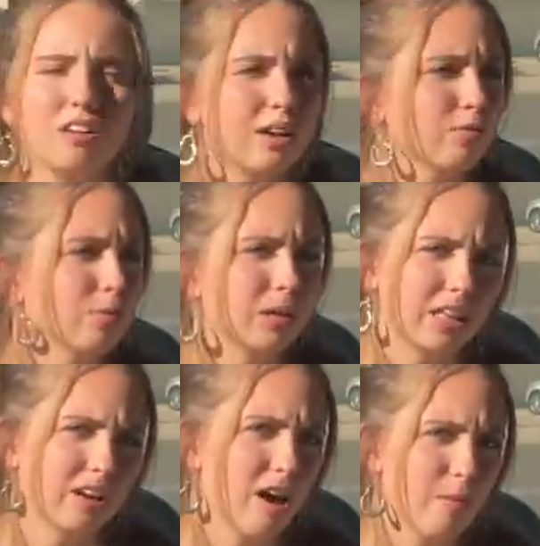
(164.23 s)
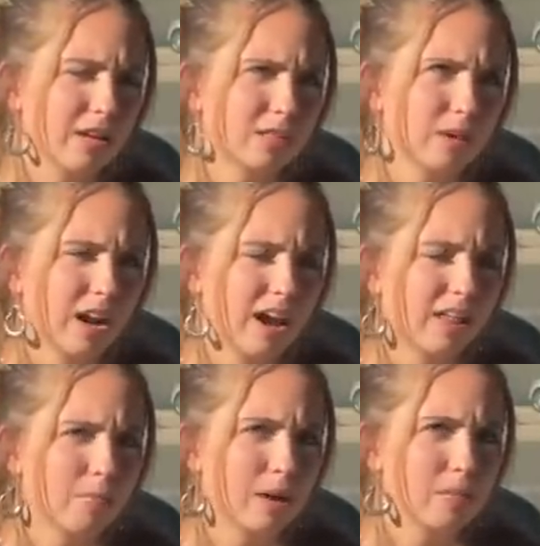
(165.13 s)
come for me in the comments about how
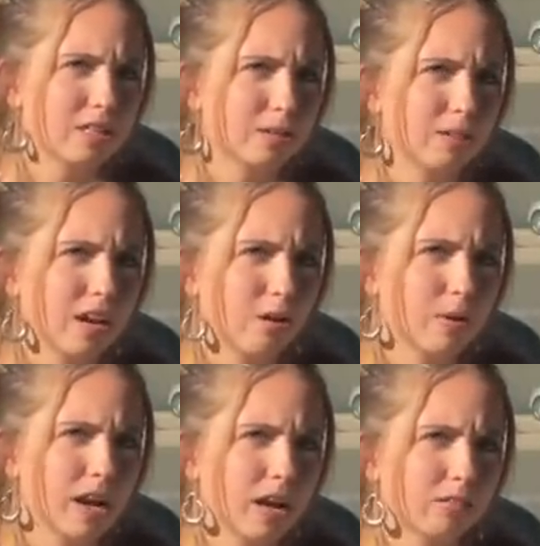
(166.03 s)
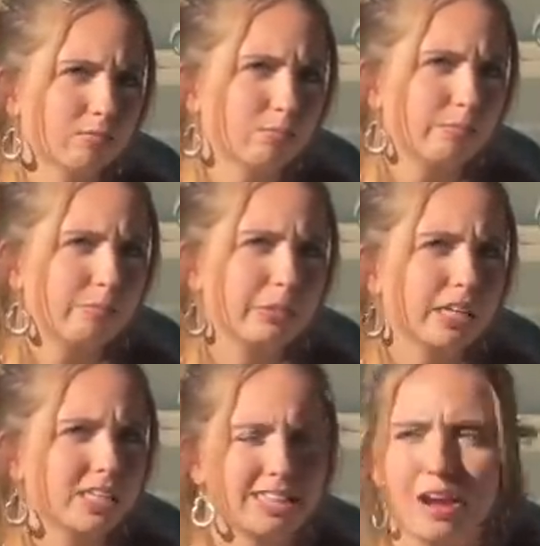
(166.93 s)
that might mess up the airbag
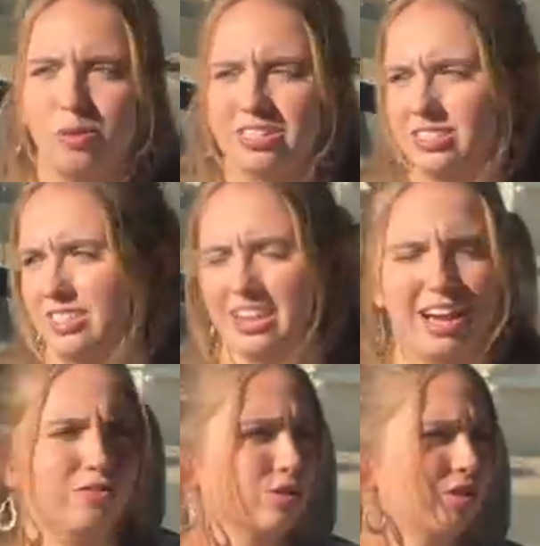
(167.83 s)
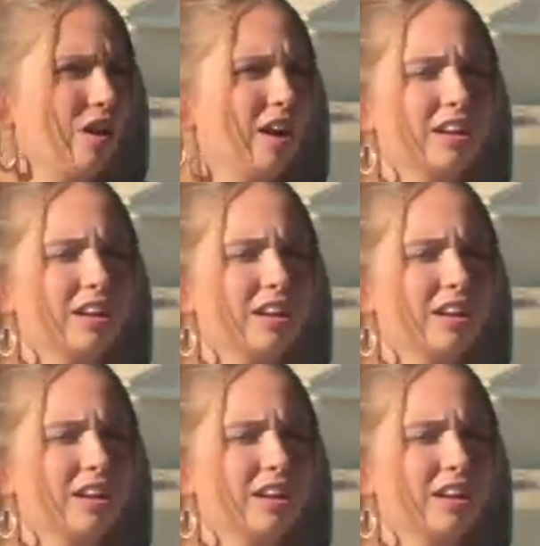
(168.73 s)
because that was an afterthought,